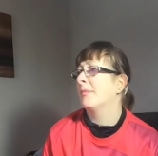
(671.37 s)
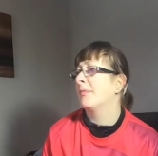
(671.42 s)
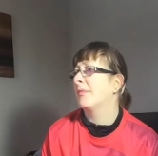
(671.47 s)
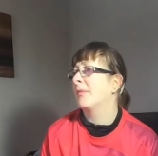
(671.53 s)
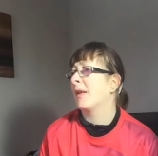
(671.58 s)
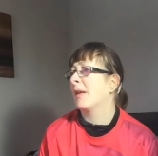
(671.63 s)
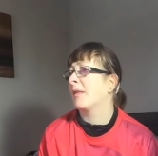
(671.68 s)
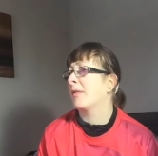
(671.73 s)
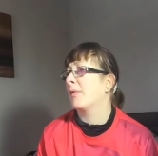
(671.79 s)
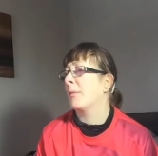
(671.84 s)

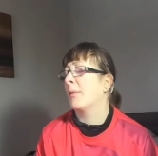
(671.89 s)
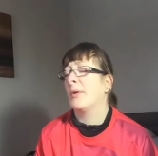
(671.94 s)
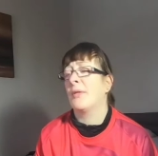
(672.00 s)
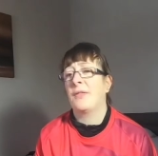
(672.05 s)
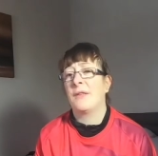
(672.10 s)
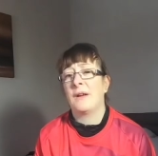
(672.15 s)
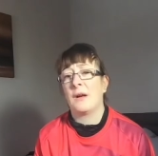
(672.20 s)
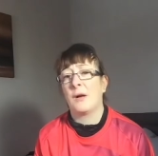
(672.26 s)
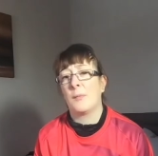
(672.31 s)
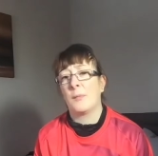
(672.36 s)
that's the one
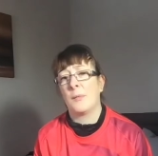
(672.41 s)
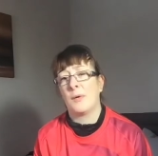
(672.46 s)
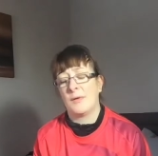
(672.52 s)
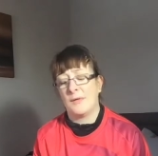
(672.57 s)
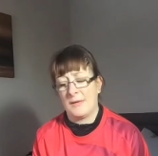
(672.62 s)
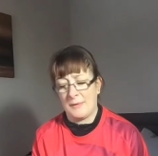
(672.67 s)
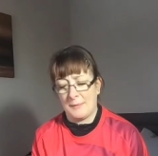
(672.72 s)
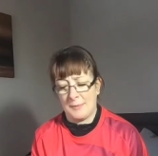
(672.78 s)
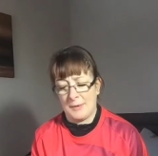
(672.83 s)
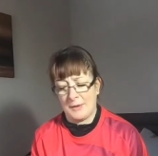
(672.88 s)
thing I'm
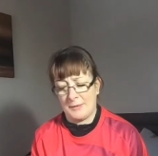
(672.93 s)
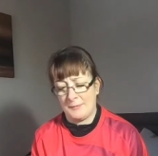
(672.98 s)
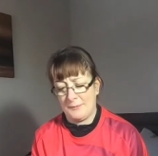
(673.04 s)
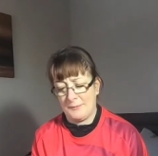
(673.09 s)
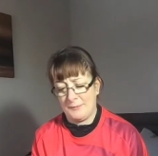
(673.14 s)
worried about.